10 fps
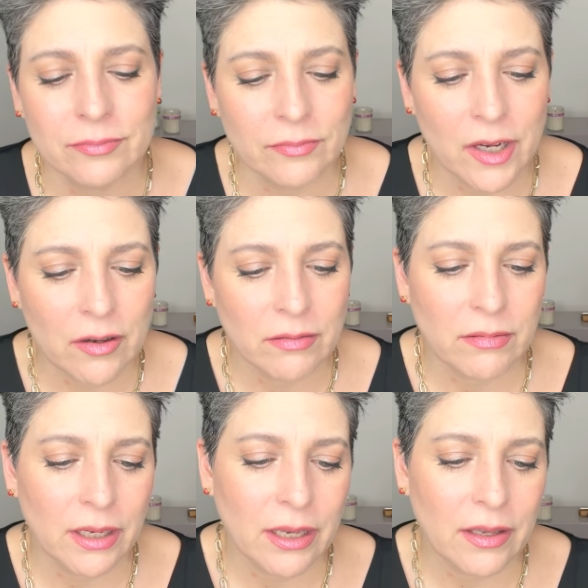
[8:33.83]
well,
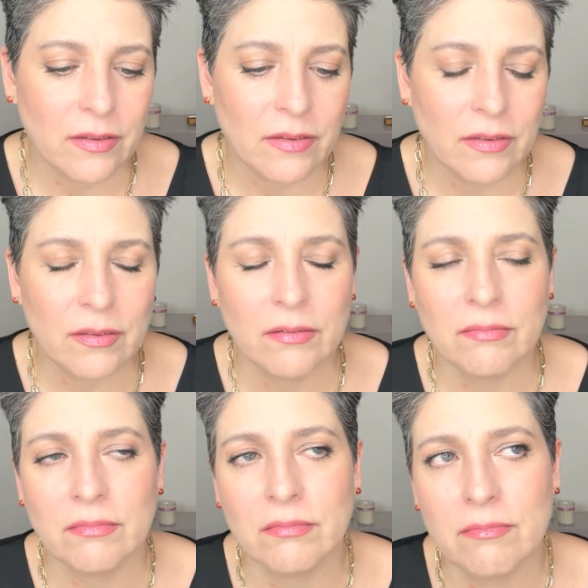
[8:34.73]
I guess
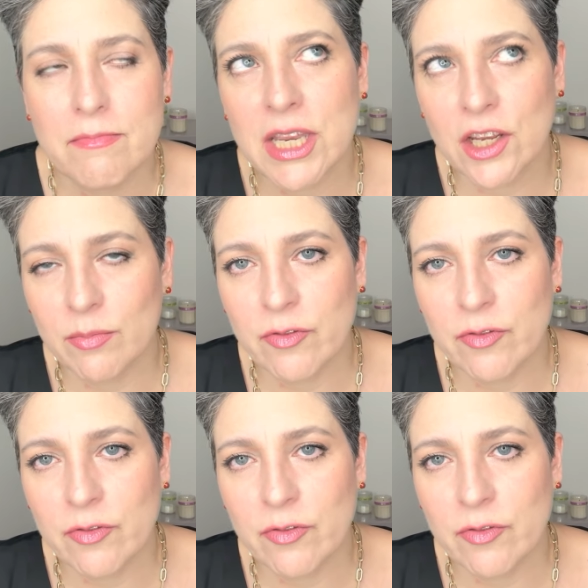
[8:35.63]
medium